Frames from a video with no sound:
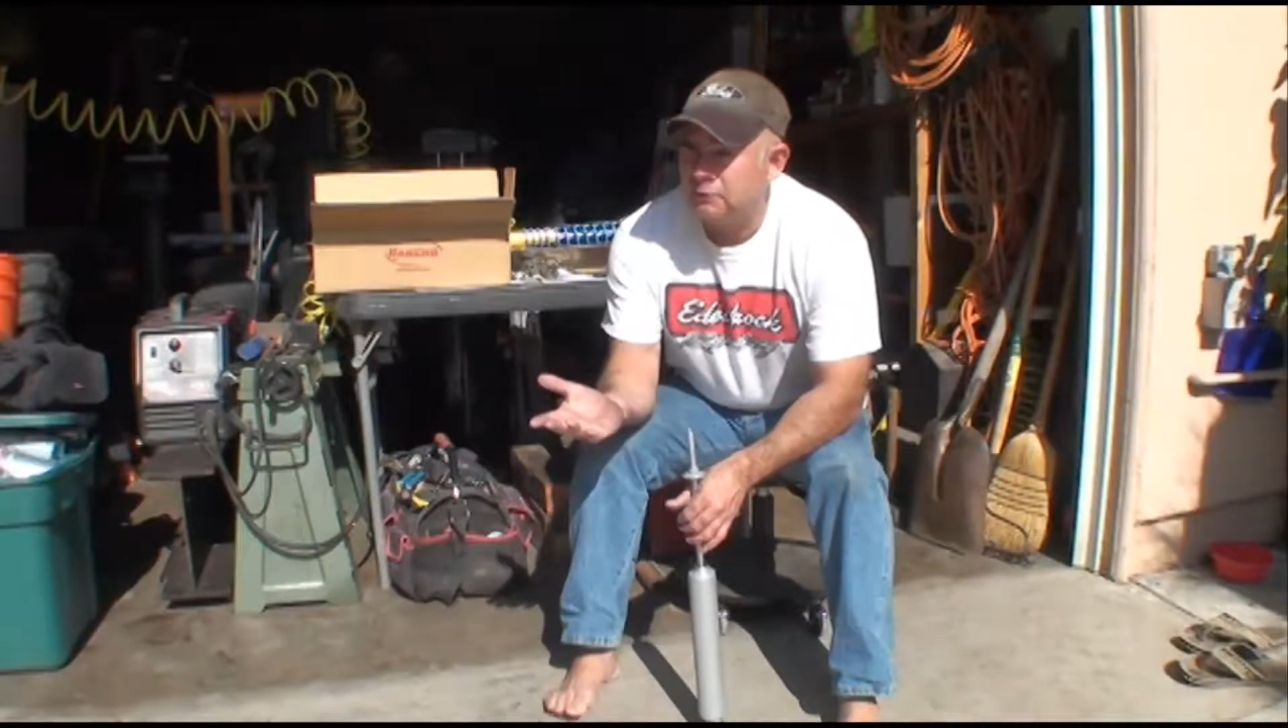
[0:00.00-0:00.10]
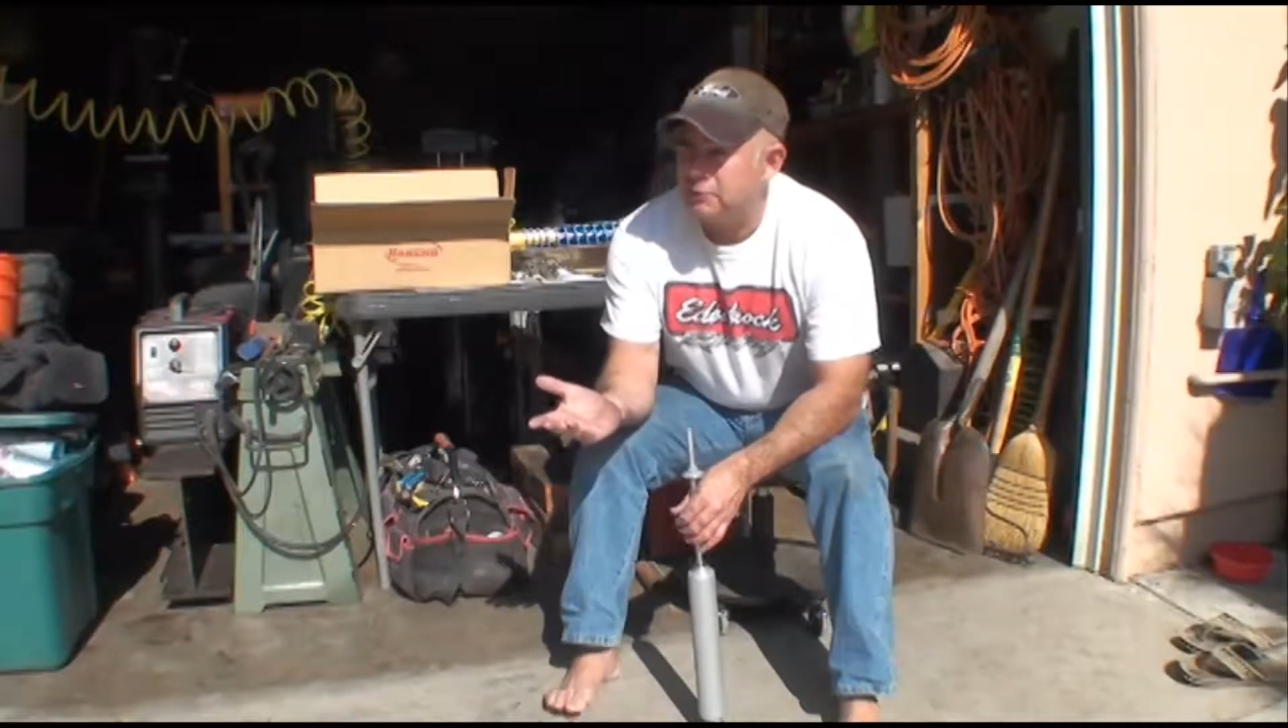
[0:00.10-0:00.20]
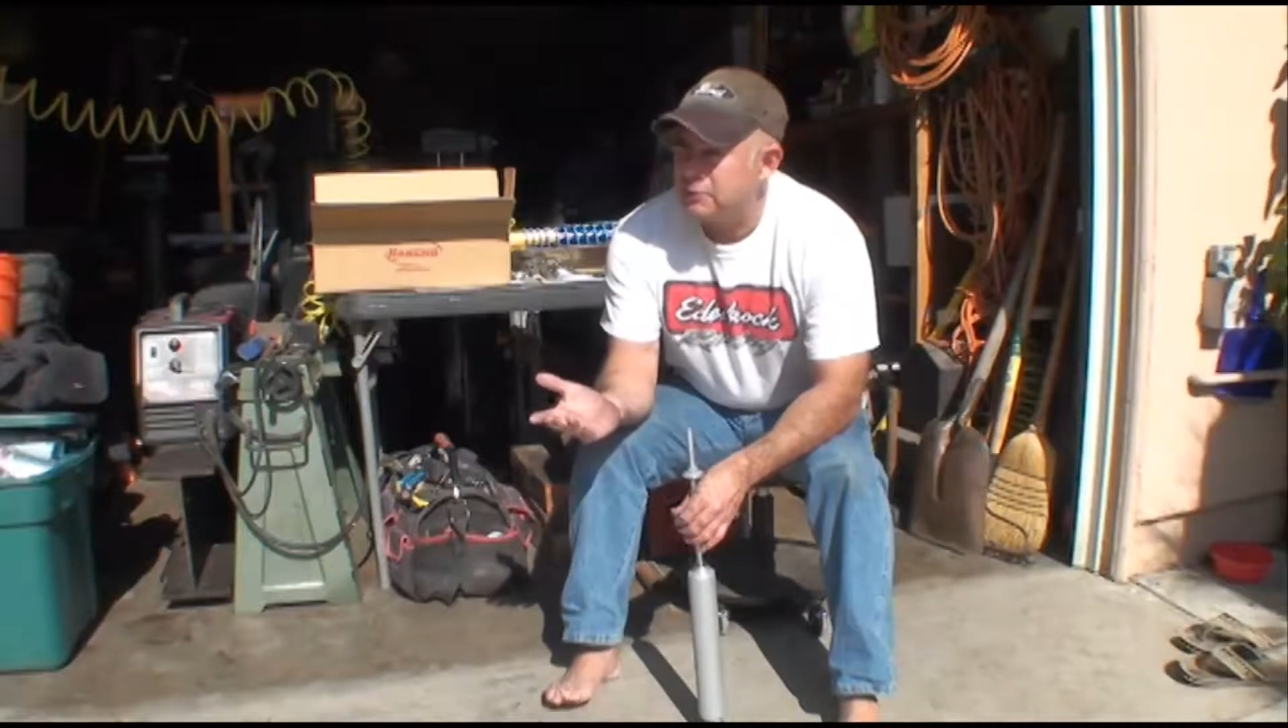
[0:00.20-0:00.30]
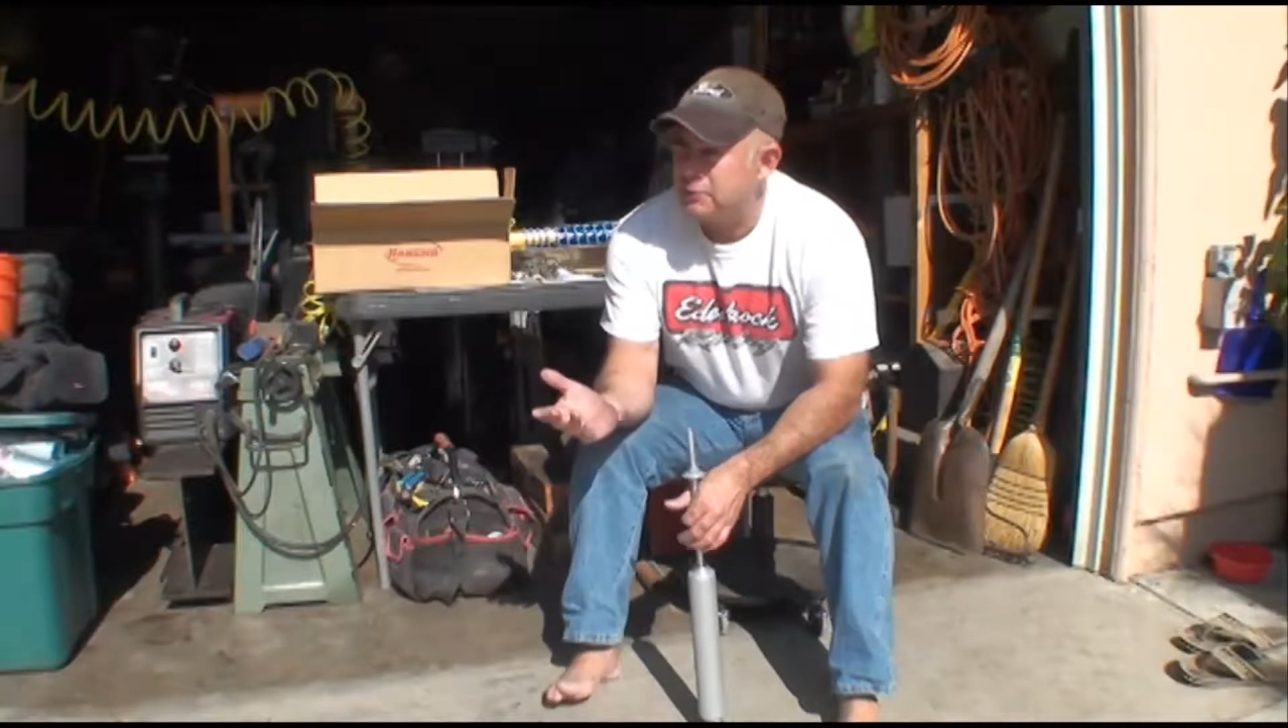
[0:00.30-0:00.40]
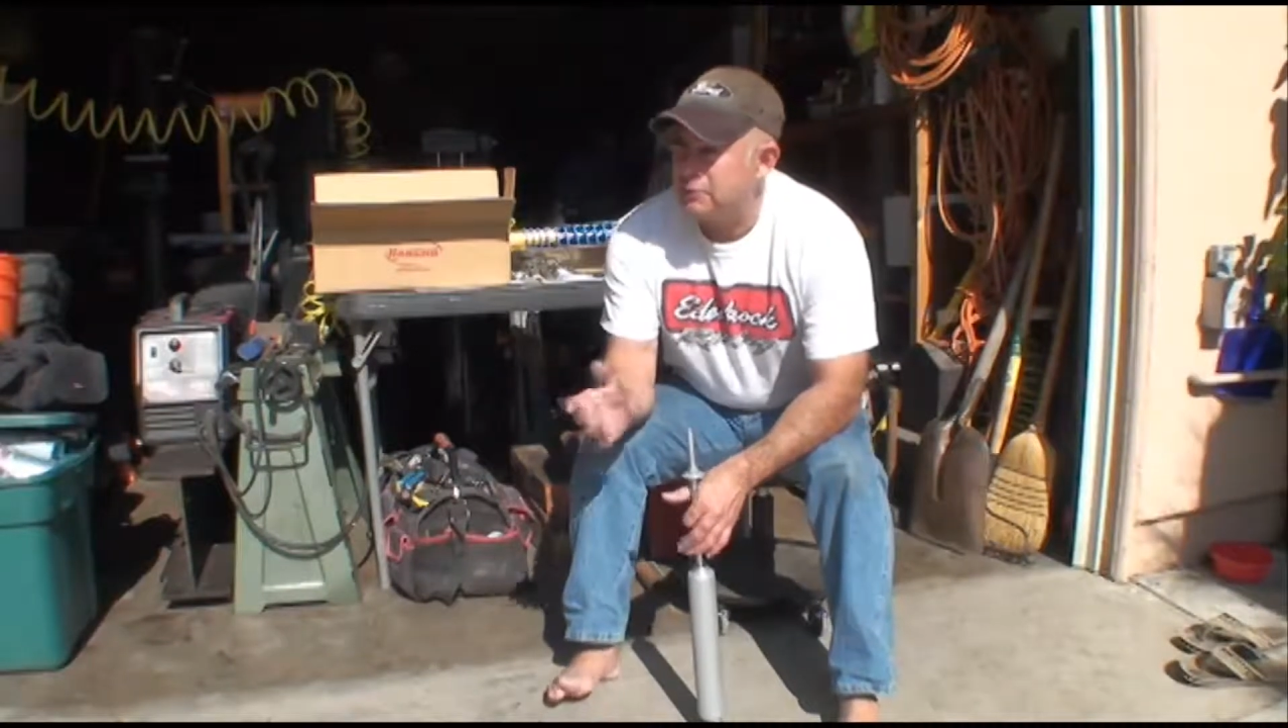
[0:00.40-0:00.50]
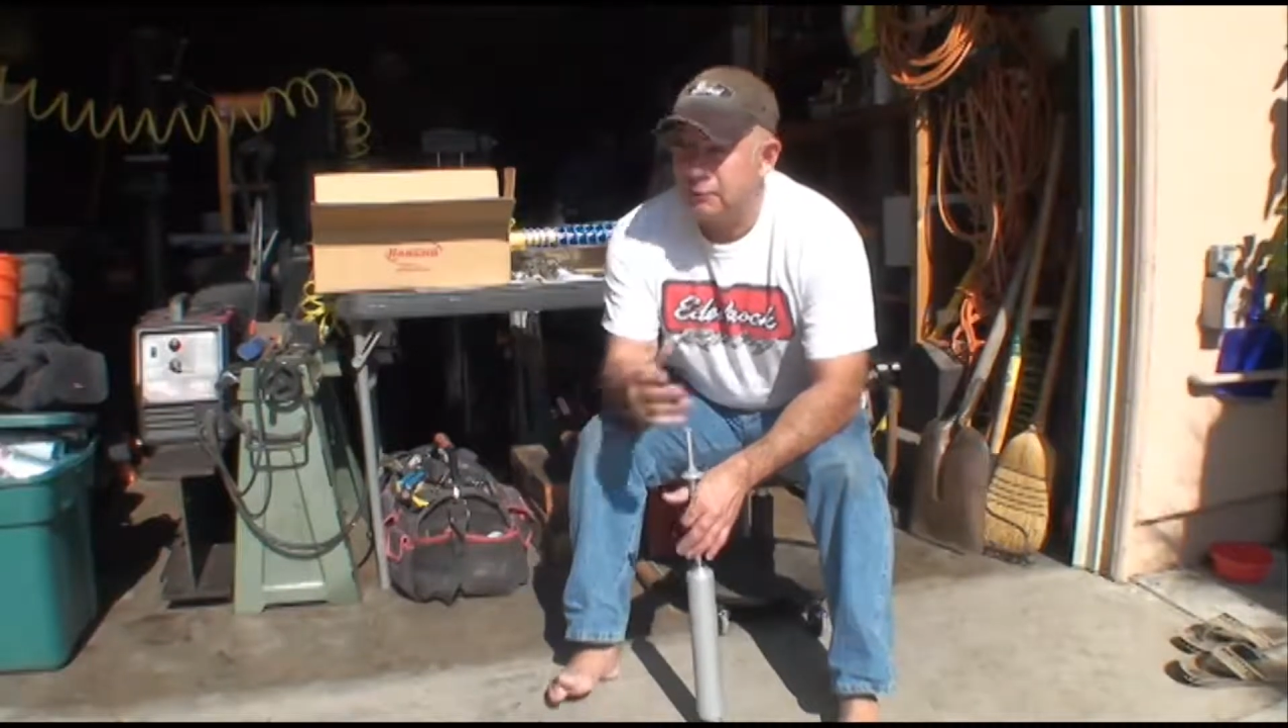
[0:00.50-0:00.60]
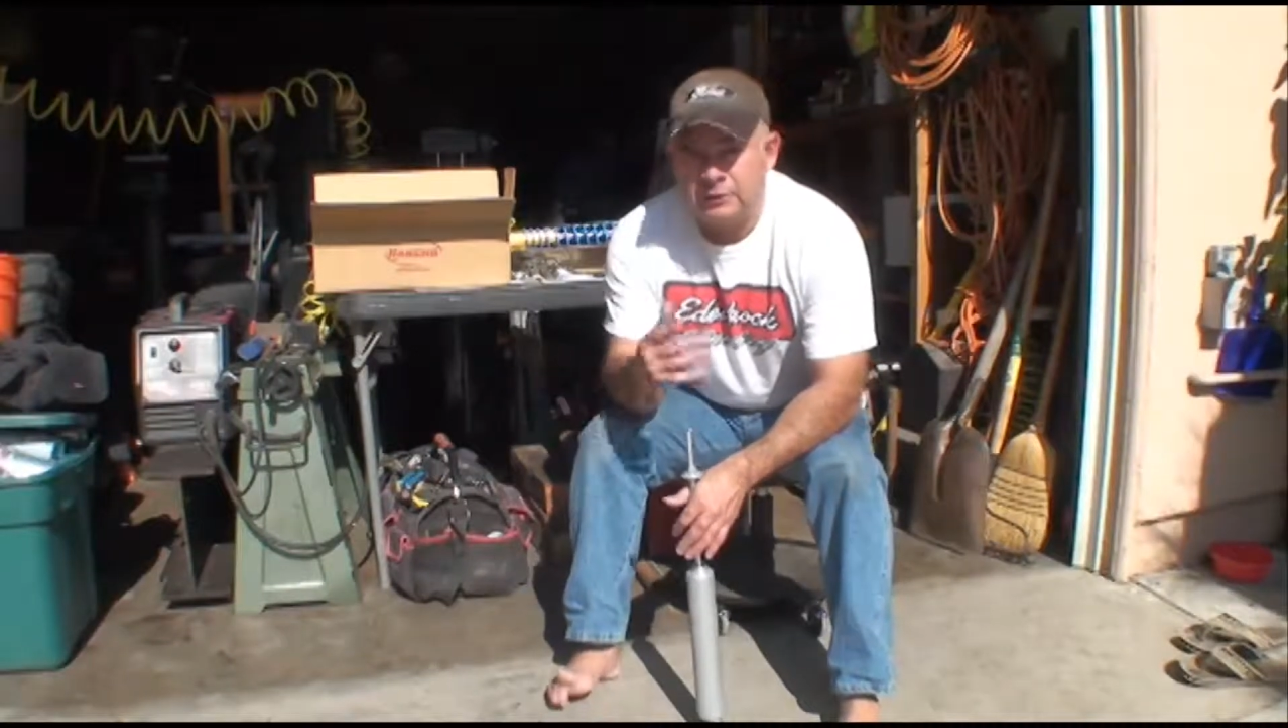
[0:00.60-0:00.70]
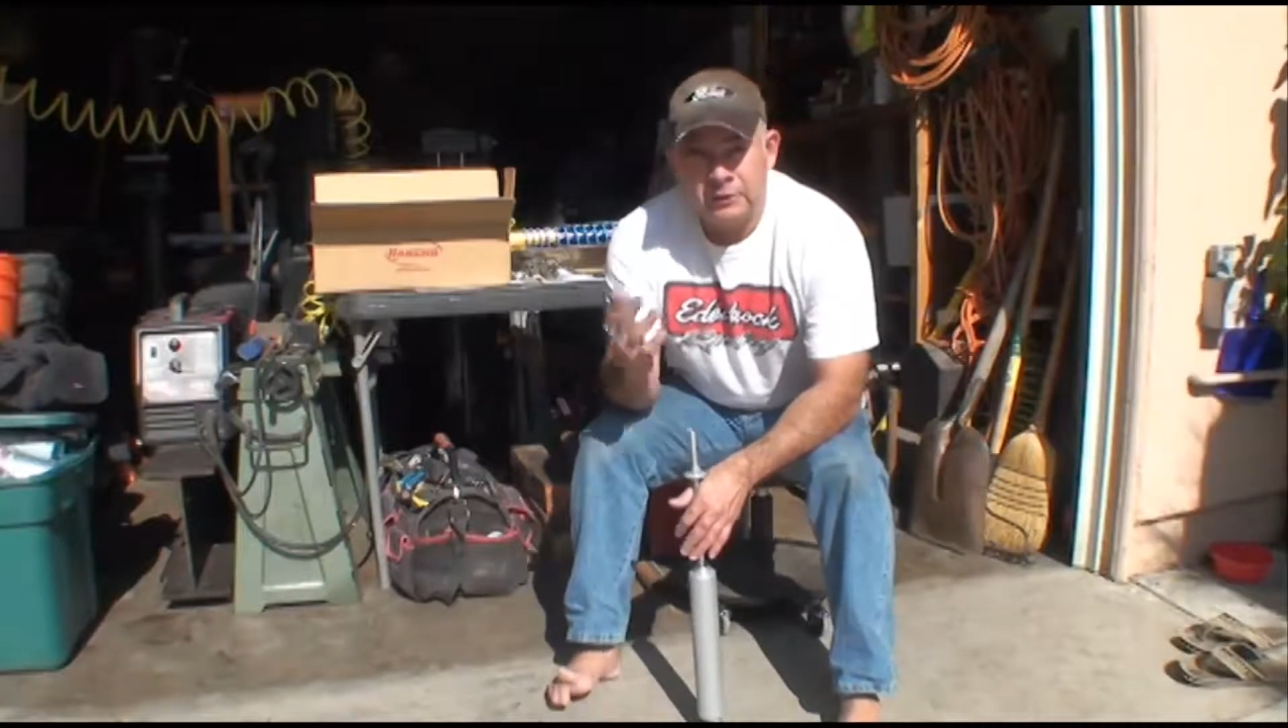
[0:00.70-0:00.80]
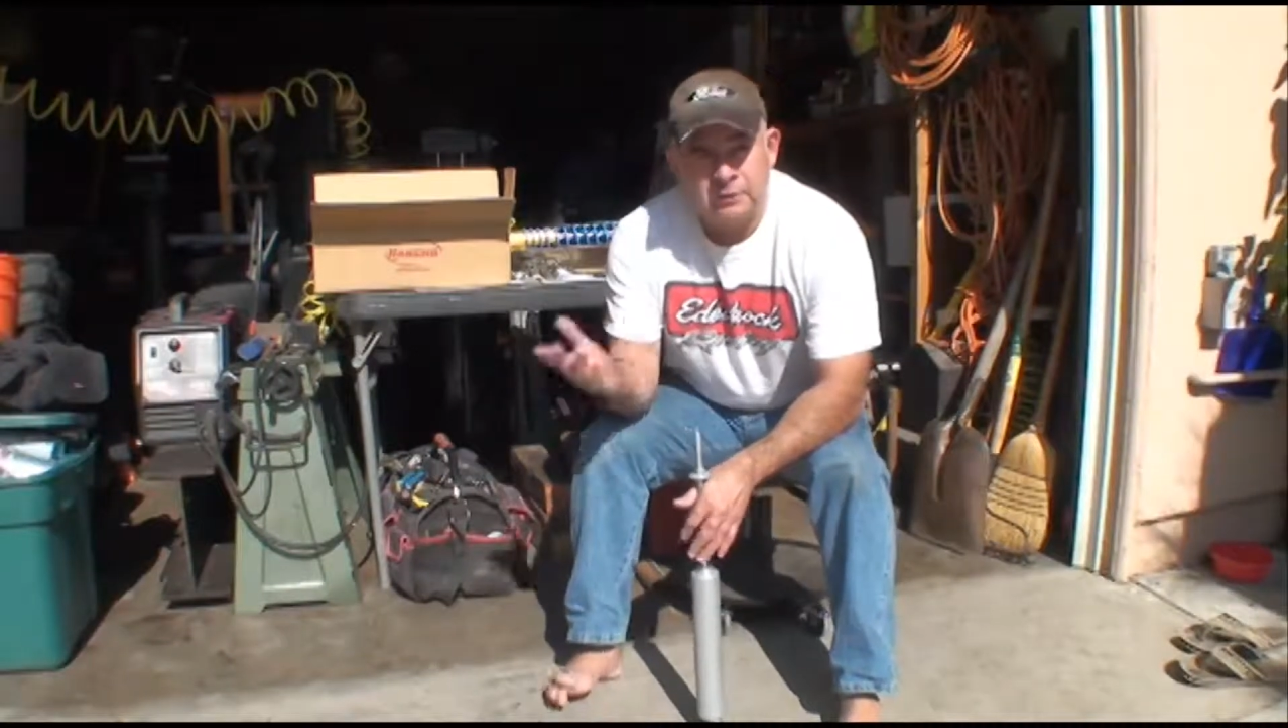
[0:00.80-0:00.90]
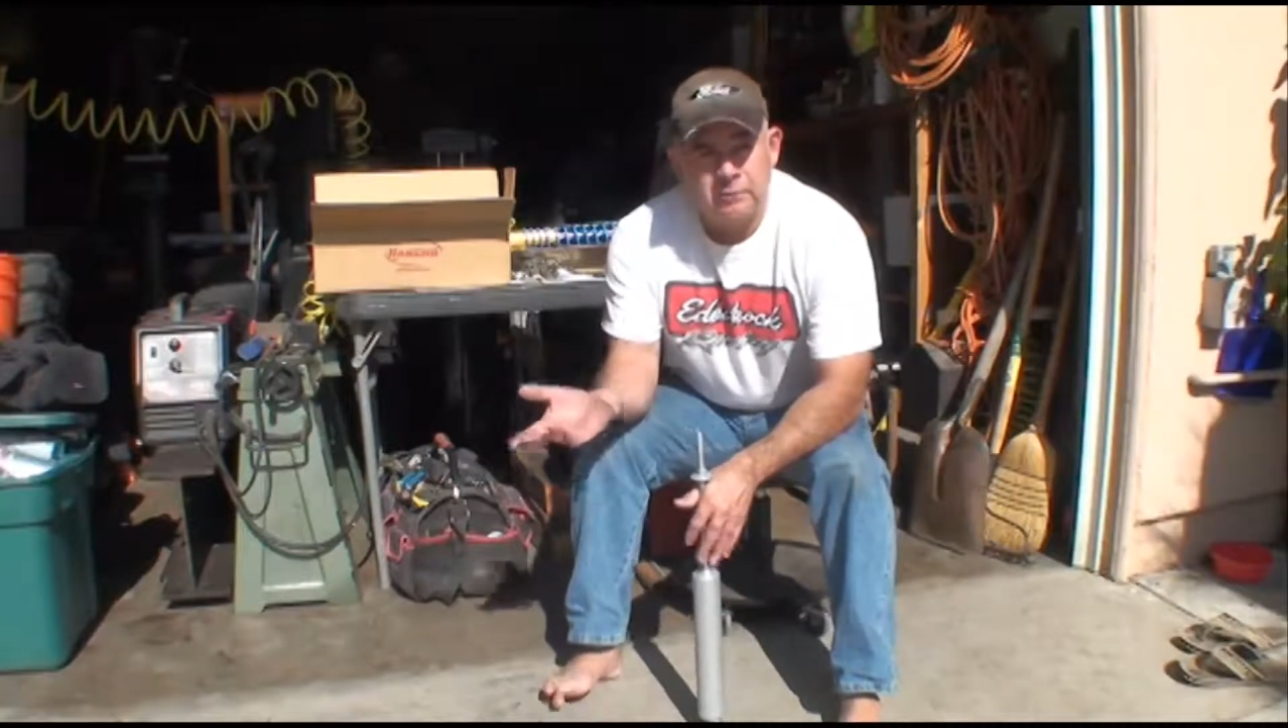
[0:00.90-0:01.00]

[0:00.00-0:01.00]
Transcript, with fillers: the ones don't know nothing